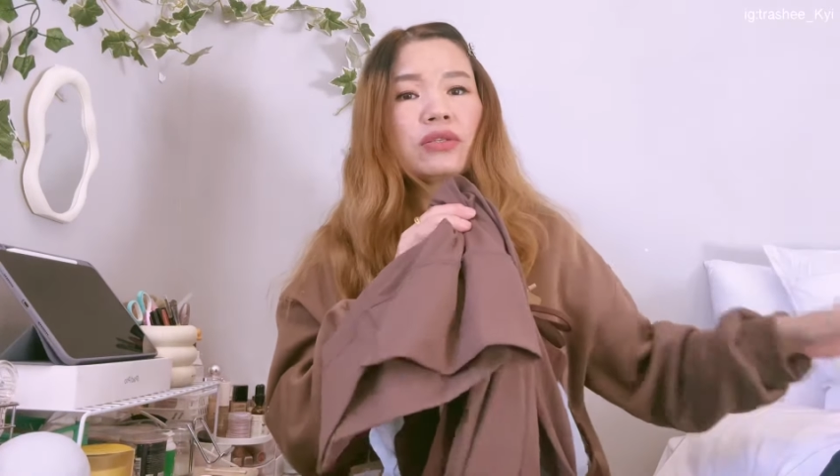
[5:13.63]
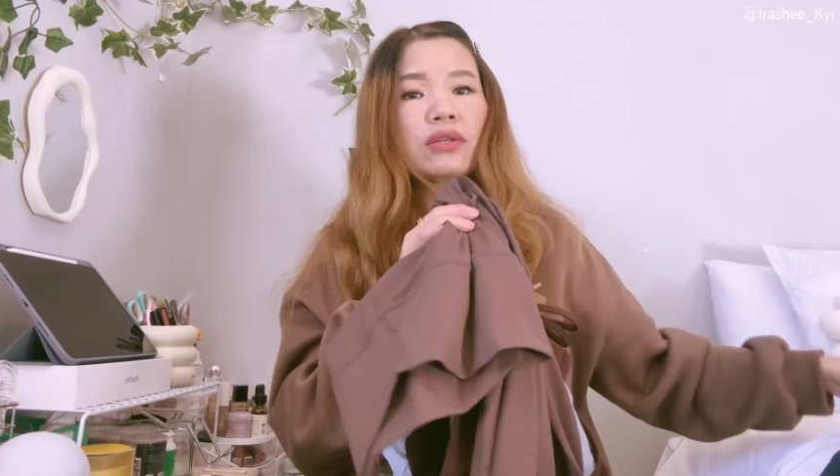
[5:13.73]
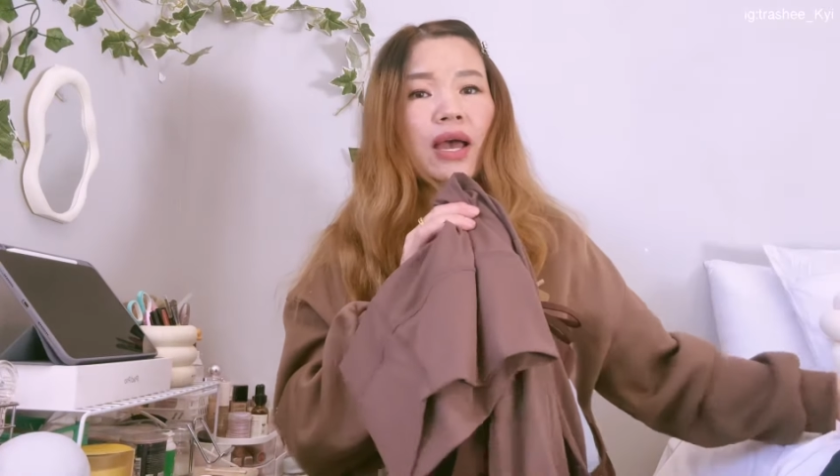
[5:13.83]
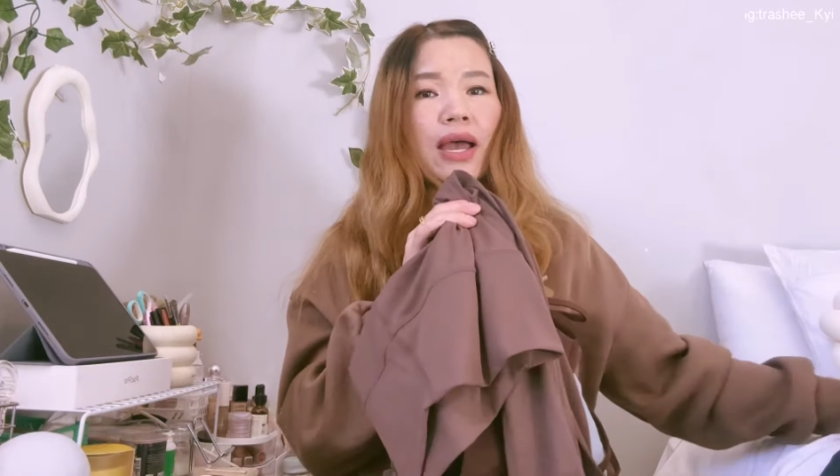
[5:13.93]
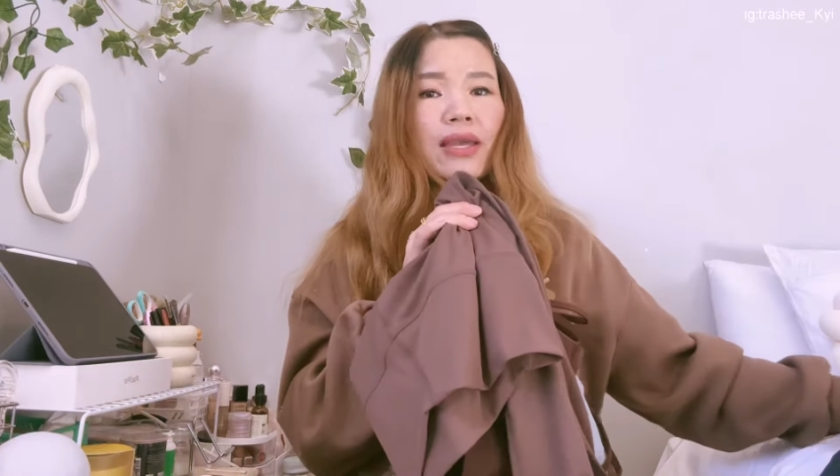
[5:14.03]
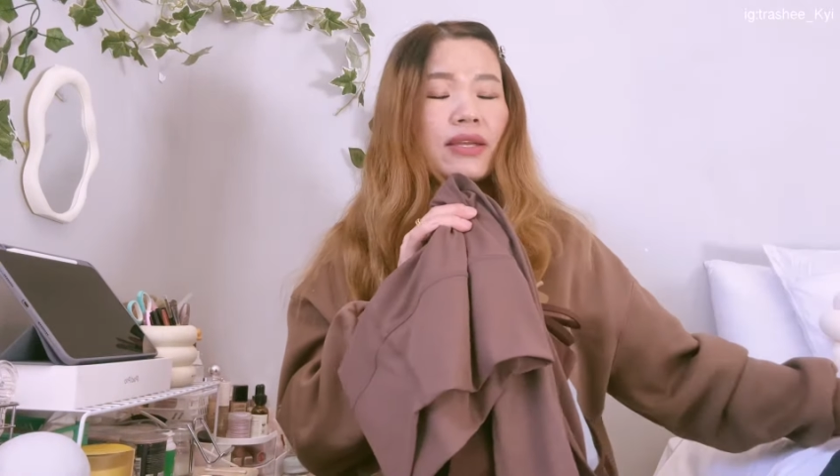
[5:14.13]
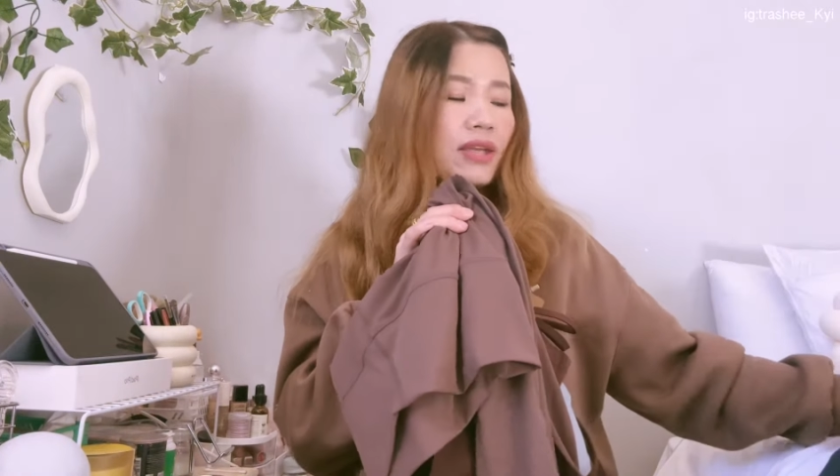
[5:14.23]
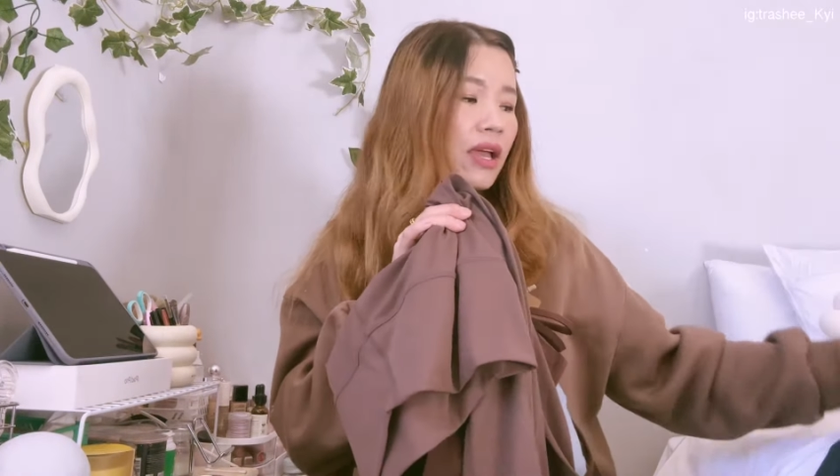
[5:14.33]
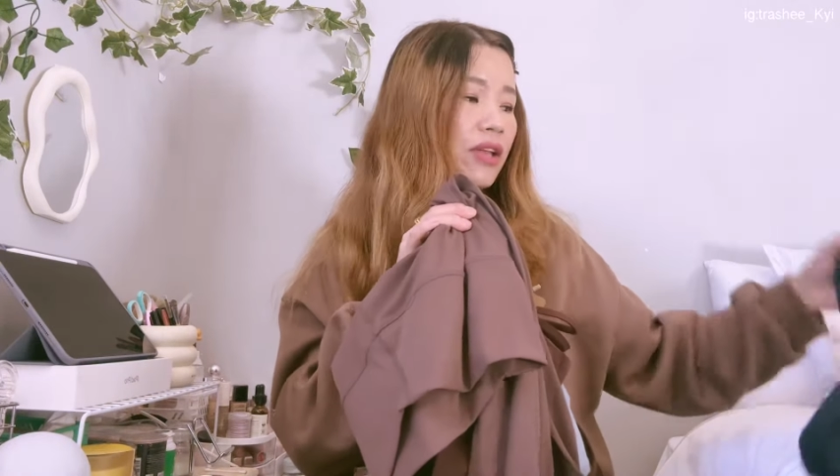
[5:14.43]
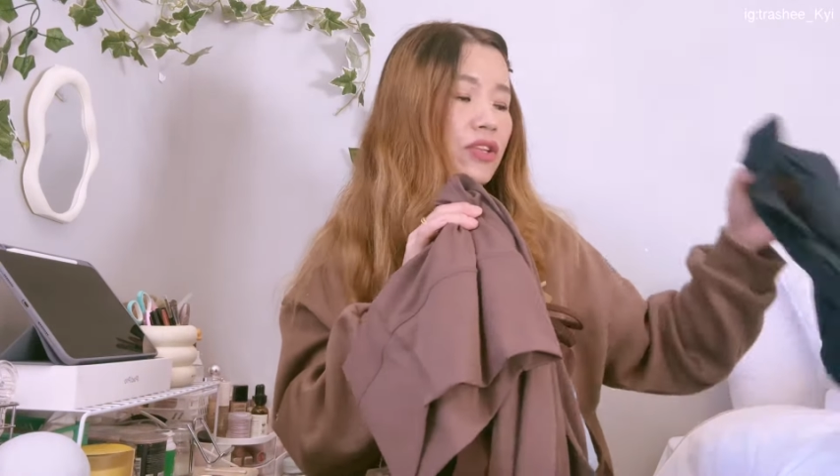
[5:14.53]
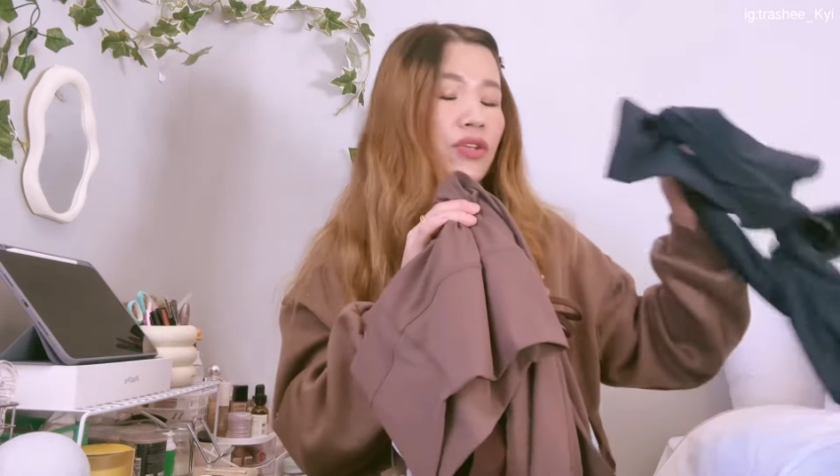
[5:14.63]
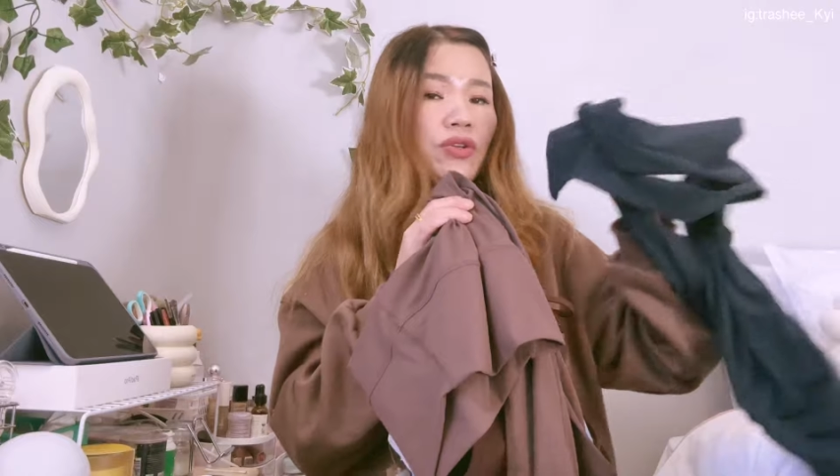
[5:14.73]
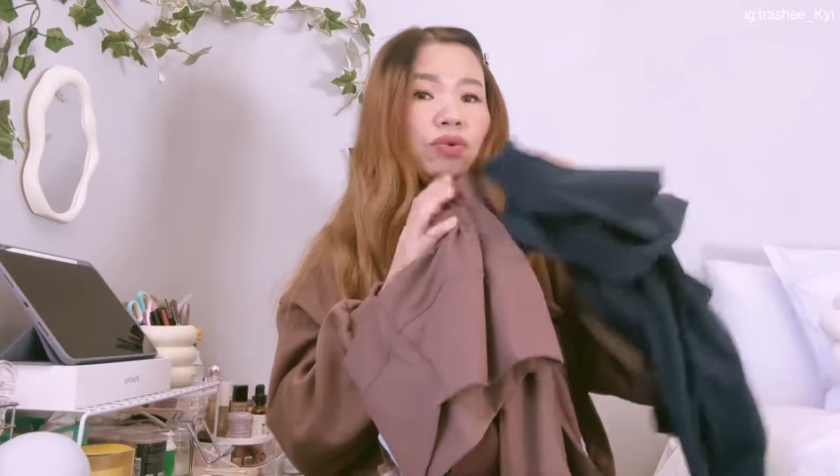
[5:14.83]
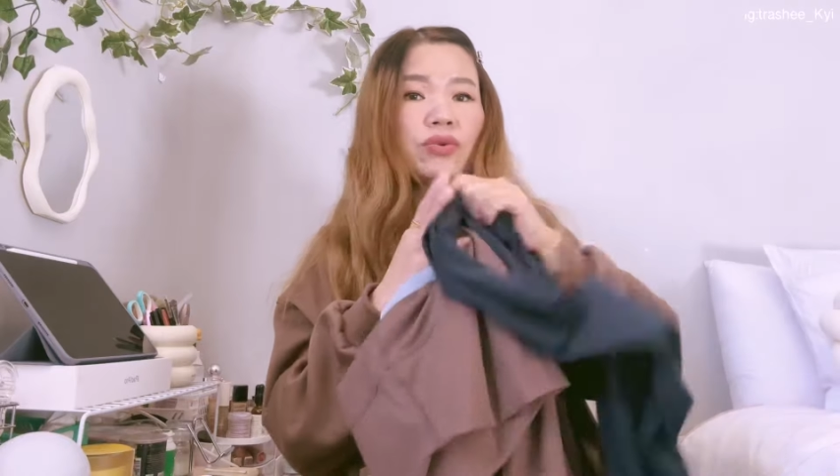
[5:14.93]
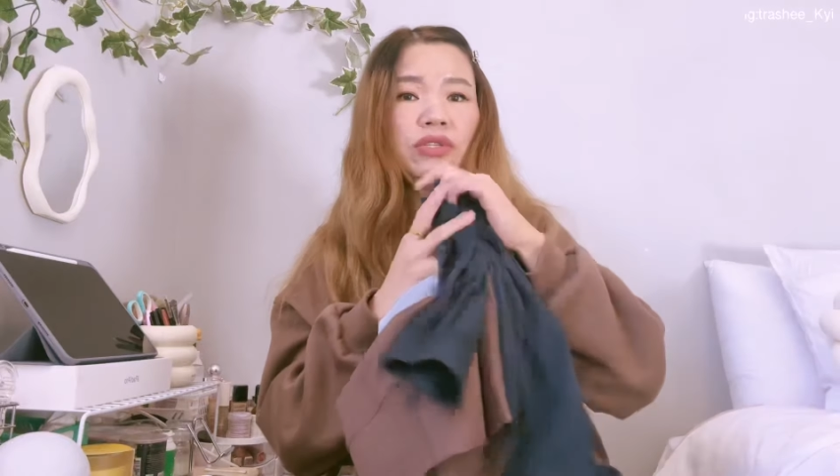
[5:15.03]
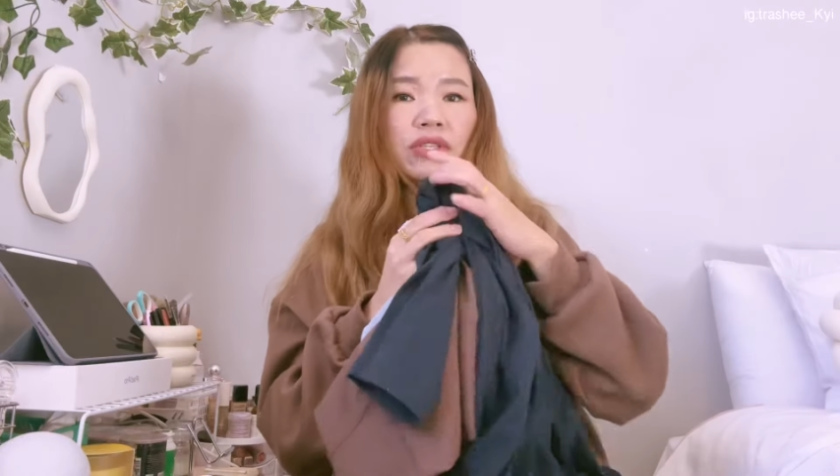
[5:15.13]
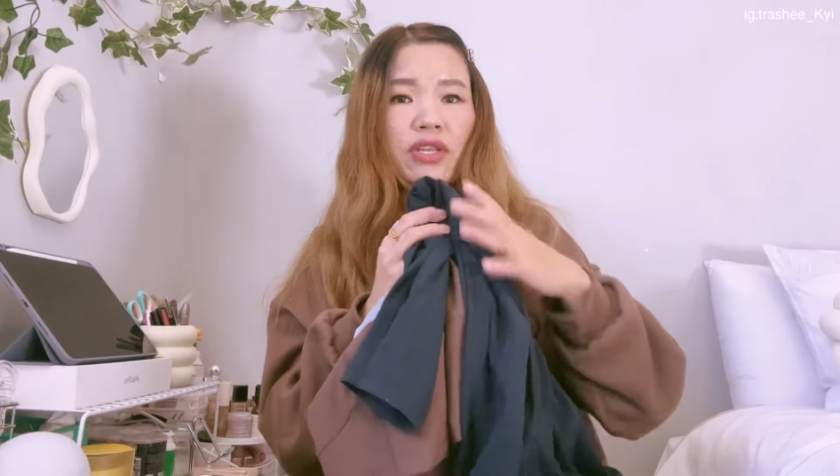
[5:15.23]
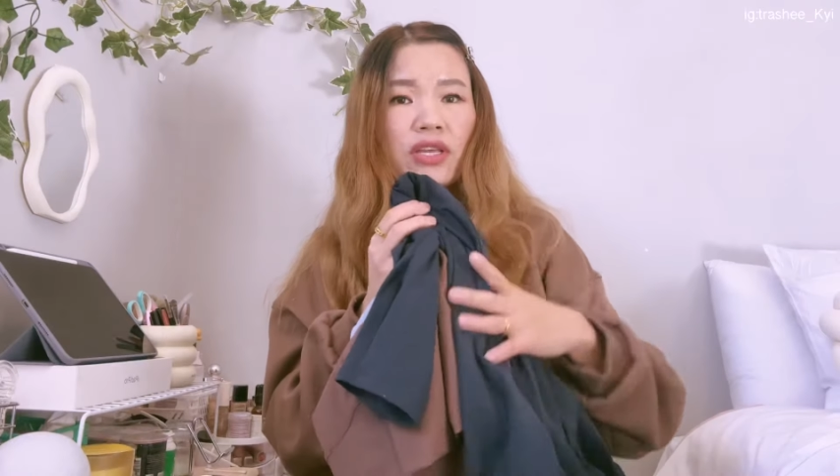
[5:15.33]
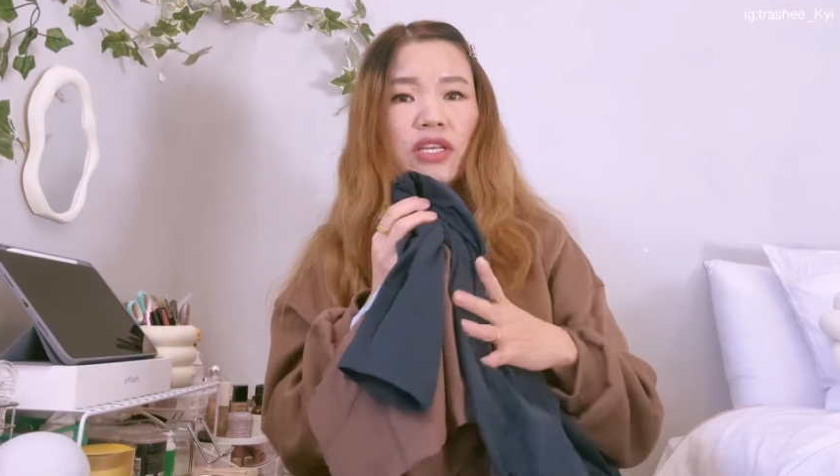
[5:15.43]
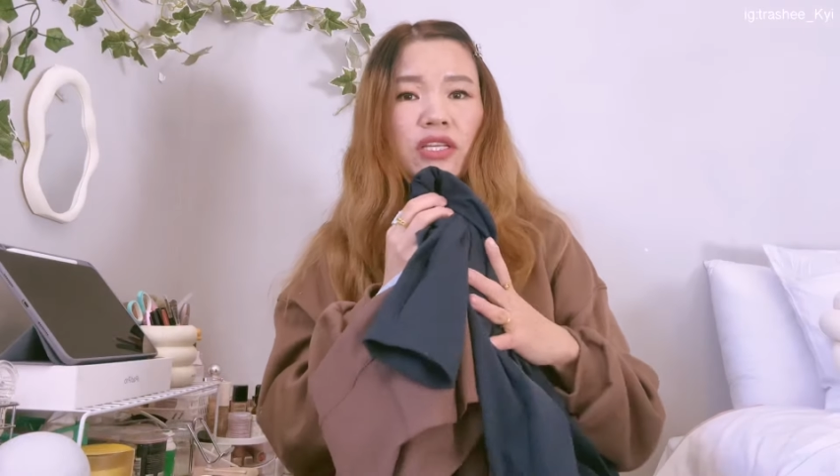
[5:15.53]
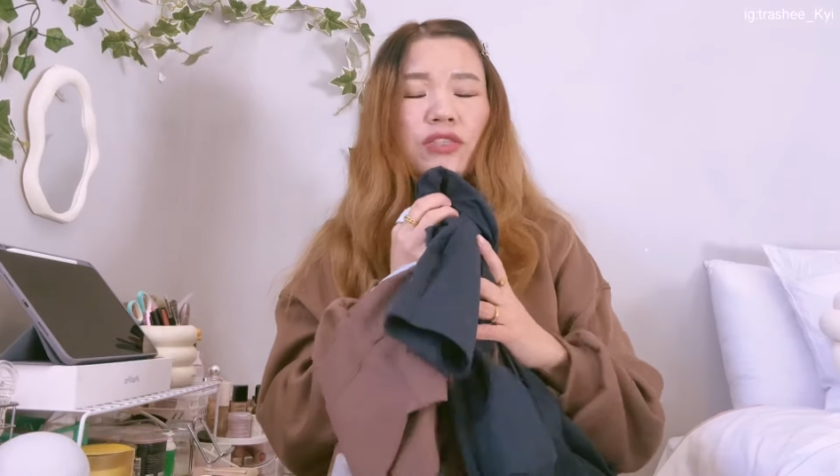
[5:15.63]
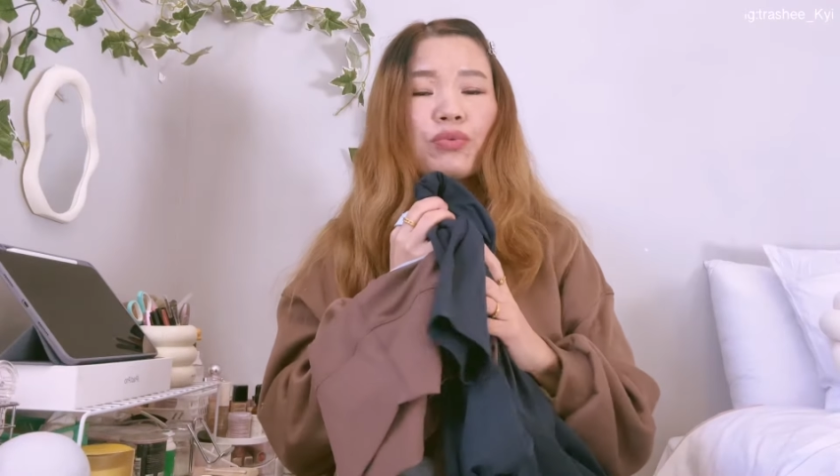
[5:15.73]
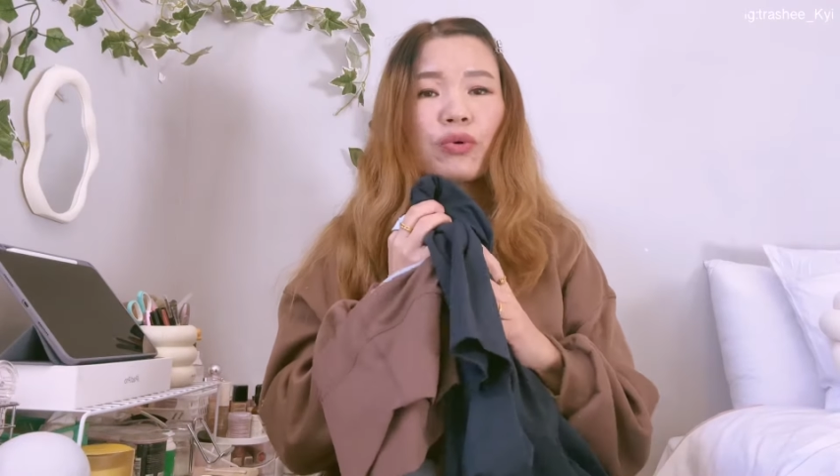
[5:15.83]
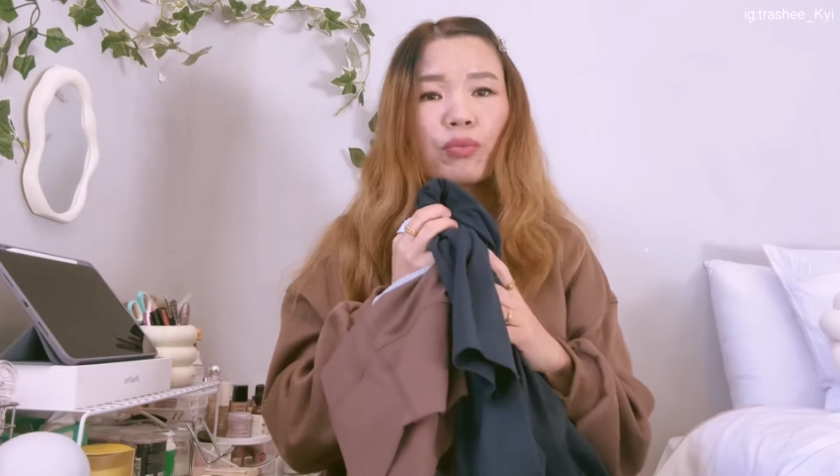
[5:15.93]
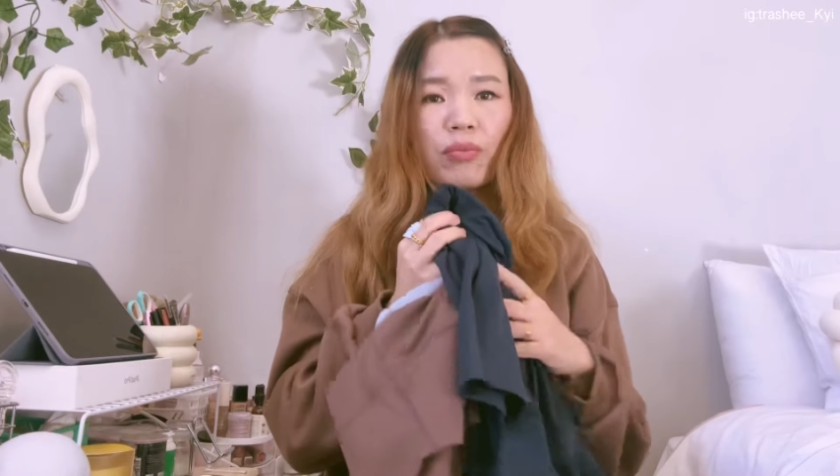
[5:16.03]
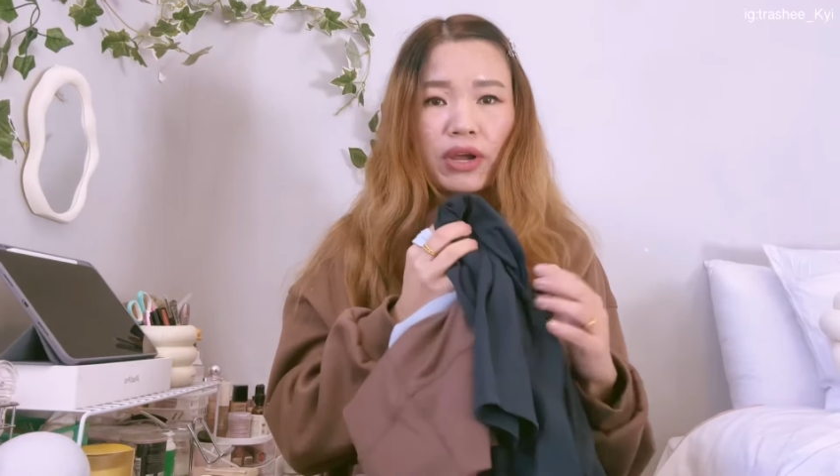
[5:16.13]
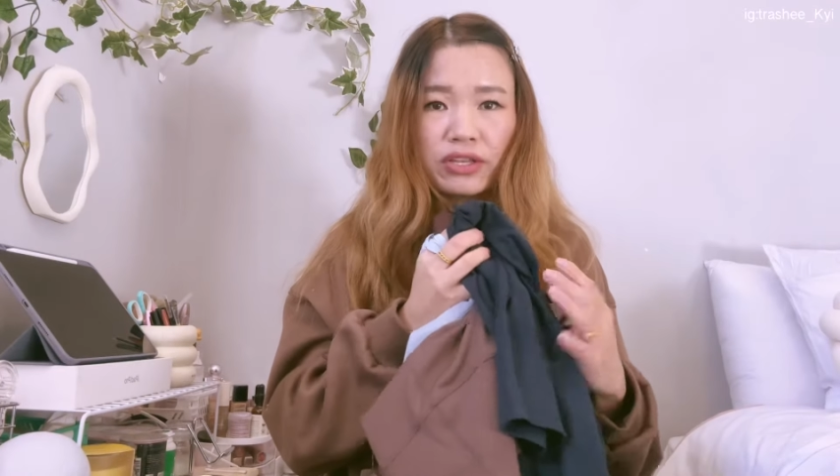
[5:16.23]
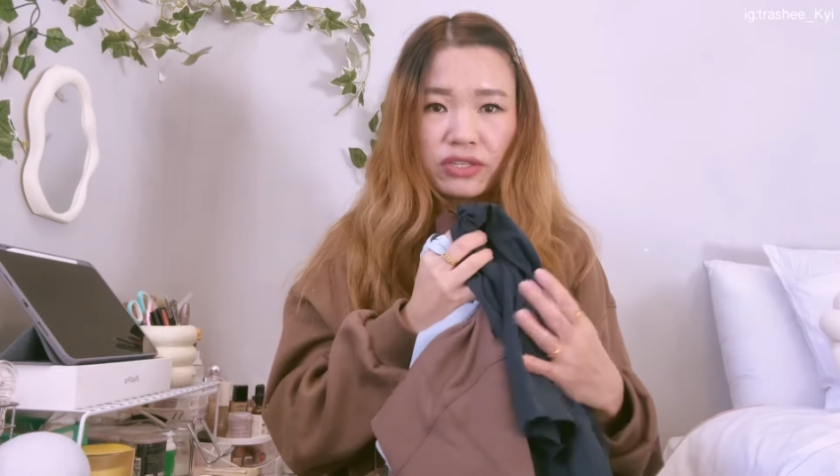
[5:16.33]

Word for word: i can use these for my